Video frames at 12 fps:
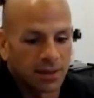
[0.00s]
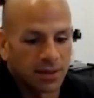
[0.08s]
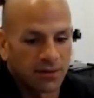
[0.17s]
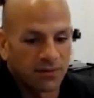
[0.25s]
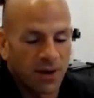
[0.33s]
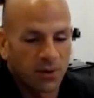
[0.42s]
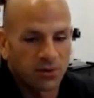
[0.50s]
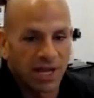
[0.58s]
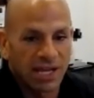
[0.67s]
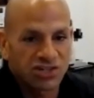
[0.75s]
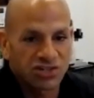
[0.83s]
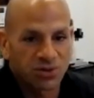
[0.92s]
The
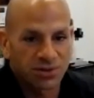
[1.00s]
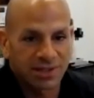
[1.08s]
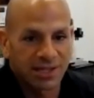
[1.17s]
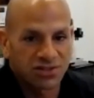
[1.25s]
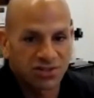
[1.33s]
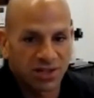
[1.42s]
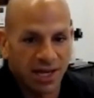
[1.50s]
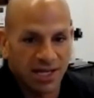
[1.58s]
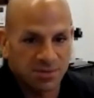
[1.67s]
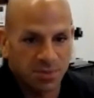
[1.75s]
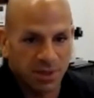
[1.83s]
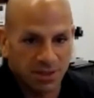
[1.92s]
foundational teaching
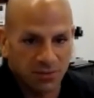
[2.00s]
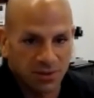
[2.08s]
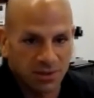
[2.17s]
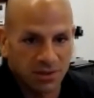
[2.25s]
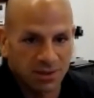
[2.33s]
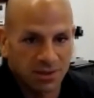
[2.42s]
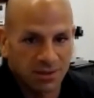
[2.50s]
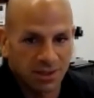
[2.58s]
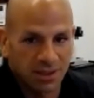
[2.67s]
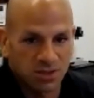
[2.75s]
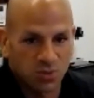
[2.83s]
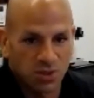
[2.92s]
aspect of it
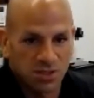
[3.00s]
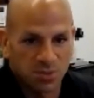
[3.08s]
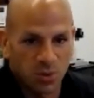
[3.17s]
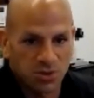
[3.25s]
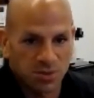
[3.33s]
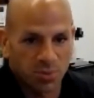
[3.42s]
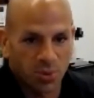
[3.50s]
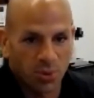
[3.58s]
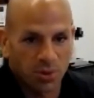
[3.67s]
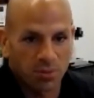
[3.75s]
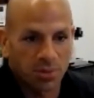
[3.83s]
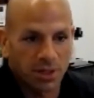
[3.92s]
is what's most
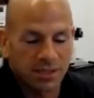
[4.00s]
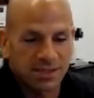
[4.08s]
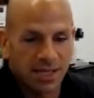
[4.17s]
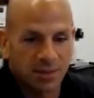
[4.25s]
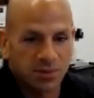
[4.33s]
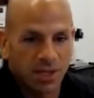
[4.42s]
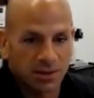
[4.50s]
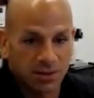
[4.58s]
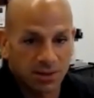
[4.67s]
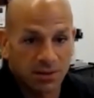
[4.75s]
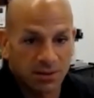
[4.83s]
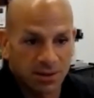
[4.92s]
important. But at the same time,
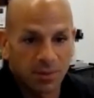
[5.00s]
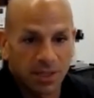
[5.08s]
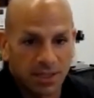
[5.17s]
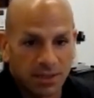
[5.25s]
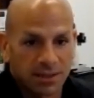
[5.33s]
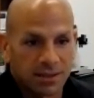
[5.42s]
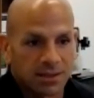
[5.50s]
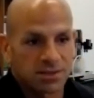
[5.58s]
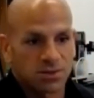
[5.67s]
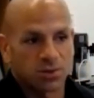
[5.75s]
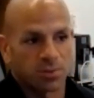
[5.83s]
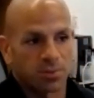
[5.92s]
to me,
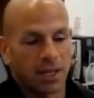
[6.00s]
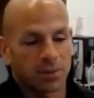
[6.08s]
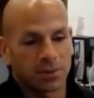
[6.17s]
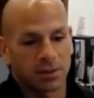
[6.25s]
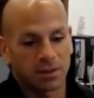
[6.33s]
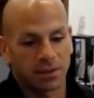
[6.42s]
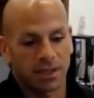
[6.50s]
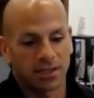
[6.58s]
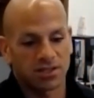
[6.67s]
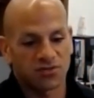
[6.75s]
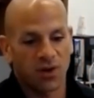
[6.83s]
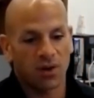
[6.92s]
so to be able to, it
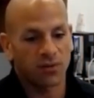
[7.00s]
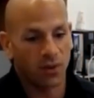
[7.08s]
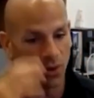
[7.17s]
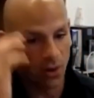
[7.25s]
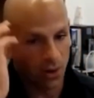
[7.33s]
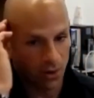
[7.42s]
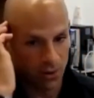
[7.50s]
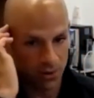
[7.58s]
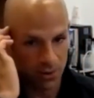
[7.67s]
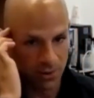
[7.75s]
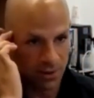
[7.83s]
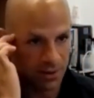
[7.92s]
is very, very
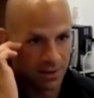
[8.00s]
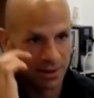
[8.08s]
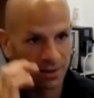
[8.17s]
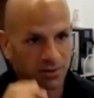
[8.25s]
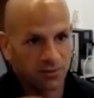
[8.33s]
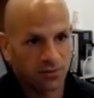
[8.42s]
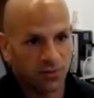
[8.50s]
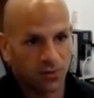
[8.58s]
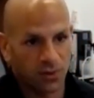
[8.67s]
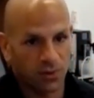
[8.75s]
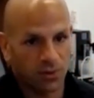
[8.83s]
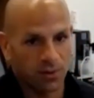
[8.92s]
hard
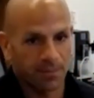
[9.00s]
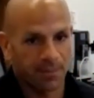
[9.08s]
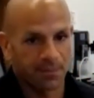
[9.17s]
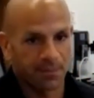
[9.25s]
for,